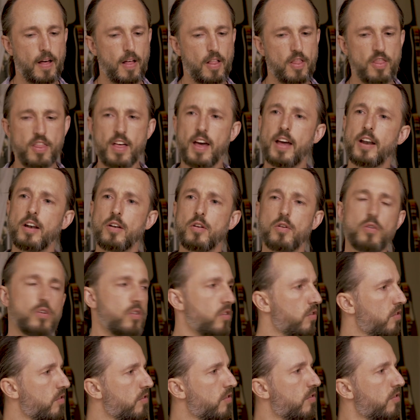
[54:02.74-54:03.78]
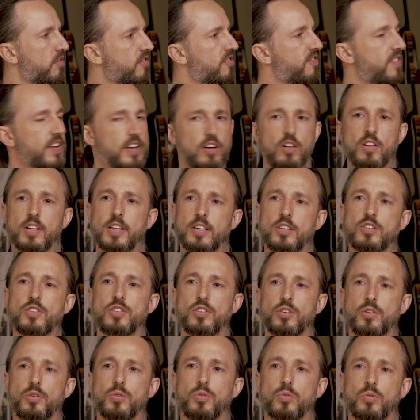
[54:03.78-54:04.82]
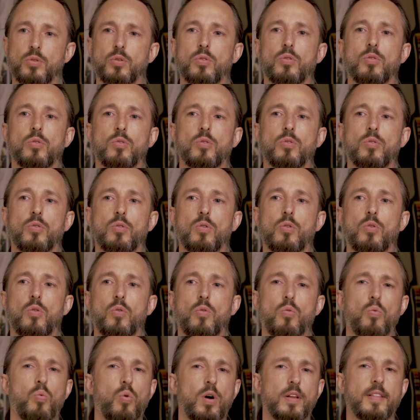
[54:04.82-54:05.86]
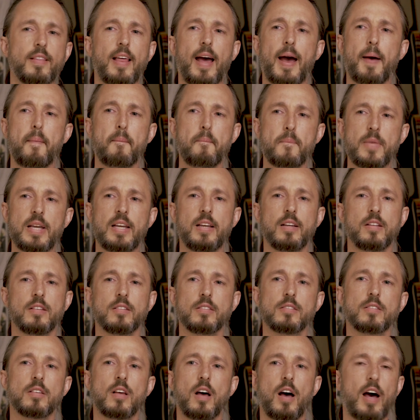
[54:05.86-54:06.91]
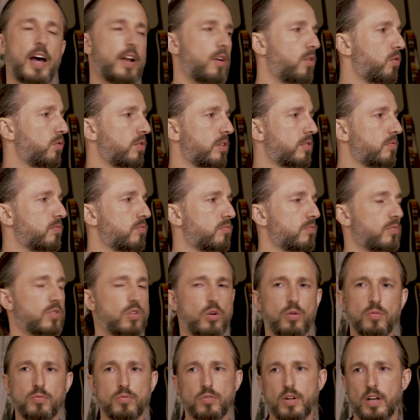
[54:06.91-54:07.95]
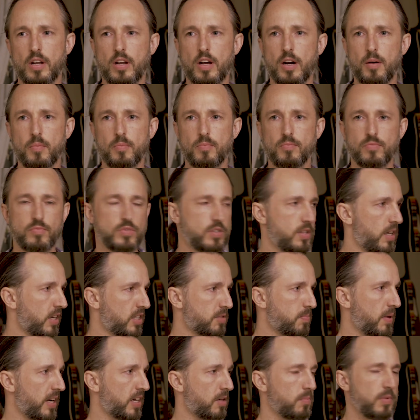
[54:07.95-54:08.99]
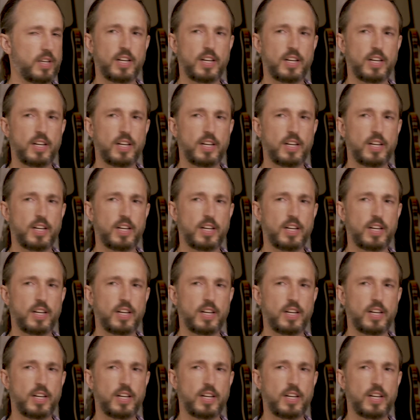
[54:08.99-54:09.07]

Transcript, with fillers: then feel into what that means. I don't don't come expect